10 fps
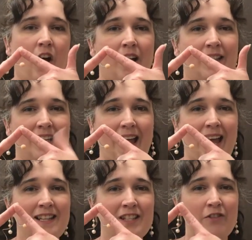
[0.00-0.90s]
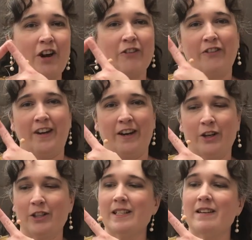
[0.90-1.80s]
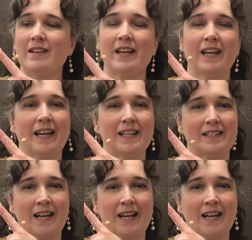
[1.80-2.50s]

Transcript: On the ends of our fingers, it's